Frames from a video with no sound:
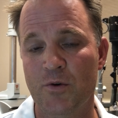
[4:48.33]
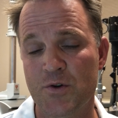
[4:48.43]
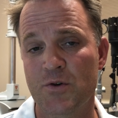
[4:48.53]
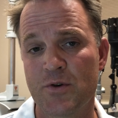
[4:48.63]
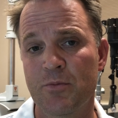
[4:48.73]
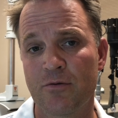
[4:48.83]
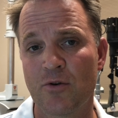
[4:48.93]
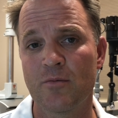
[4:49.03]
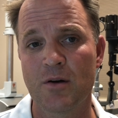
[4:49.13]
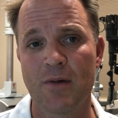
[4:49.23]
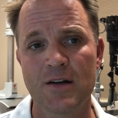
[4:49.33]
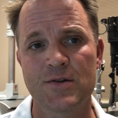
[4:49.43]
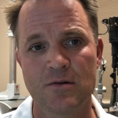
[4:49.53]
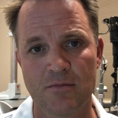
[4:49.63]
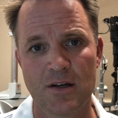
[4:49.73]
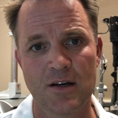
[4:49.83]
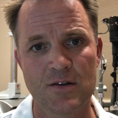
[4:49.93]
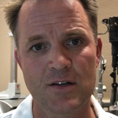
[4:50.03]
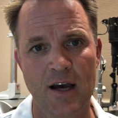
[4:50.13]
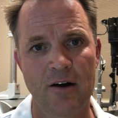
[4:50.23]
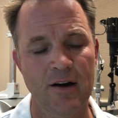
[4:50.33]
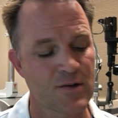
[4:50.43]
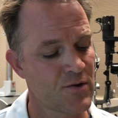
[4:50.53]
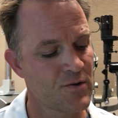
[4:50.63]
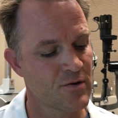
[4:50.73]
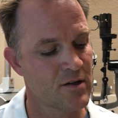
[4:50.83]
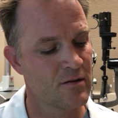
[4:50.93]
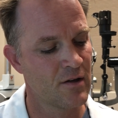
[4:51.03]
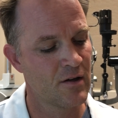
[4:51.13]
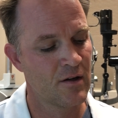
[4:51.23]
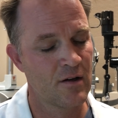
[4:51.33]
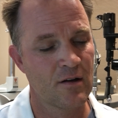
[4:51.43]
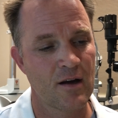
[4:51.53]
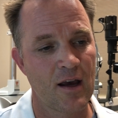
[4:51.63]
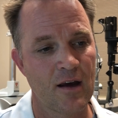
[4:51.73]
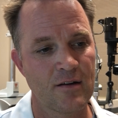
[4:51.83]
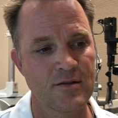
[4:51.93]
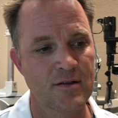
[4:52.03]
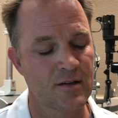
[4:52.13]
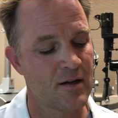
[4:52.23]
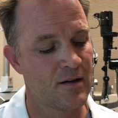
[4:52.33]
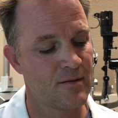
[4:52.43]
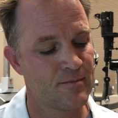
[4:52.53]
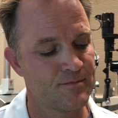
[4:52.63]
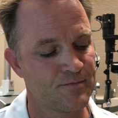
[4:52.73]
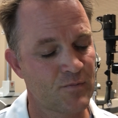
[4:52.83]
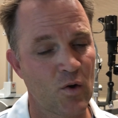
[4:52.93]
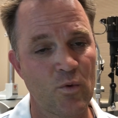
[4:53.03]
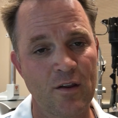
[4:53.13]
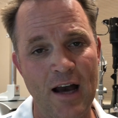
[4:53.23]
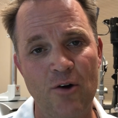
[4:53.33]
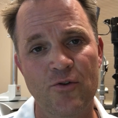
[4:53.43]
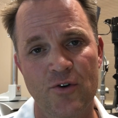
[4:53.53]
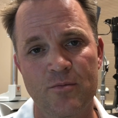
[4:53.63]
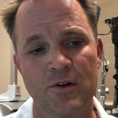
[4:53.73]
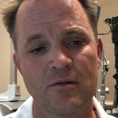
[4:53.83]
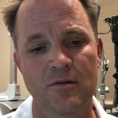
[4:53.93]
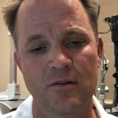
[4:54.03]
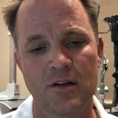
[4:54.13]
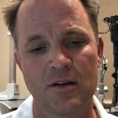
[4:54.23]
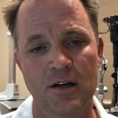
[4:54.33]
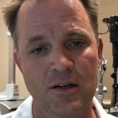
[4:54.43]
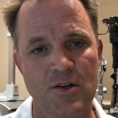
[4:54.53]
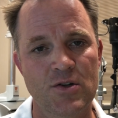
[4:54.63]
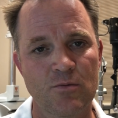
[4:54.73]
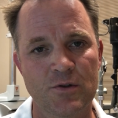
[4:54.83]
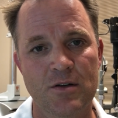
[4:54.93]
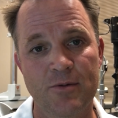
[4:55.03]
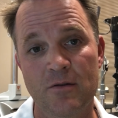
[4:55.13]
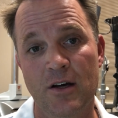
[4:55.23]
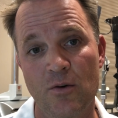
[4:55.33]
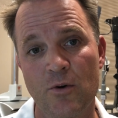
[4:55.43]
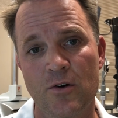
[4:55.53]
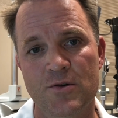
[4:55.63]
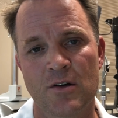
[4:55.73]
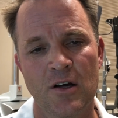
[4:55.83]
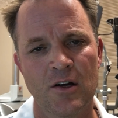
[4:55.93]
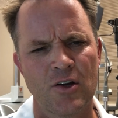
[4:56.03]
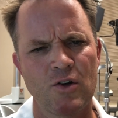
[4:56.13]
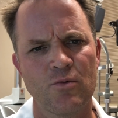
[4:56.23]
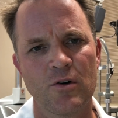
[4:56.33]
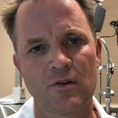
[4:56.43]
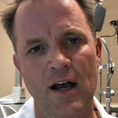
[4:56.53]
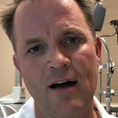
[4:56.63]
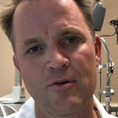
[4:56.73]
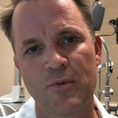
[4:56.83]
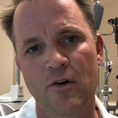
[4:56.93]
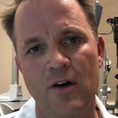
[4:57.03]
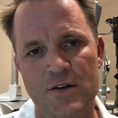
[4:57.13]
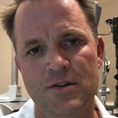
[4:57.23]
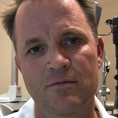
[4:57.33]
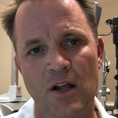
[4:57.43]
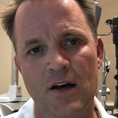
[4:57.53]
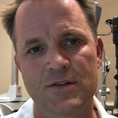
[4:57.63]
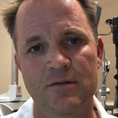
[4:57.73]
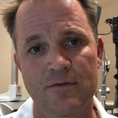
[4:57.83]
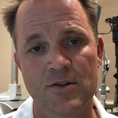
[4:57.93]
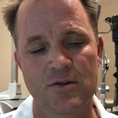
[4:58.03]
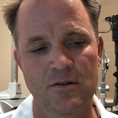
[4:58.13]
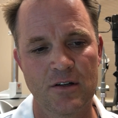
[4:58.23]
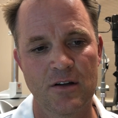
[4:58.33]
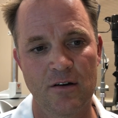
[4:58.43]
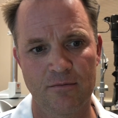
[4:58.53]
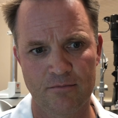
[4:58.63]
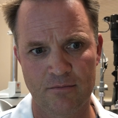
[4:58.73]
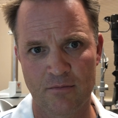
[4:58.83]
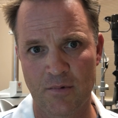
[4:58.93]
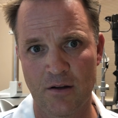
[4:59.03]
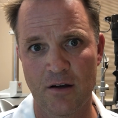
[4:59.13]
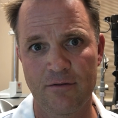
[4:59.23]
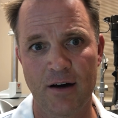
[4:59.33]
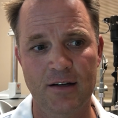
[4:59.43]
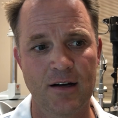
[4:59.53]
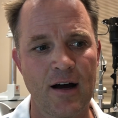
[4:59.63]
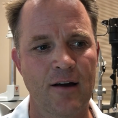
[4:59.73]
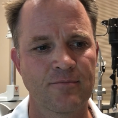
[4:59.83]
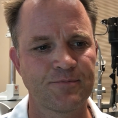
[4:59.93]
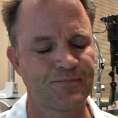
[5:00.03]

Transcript: surgery performed in medicine, is cataract surgery. And without treatment, the condition will typically get worse. You will have a progressive loss of vision in the affected eye.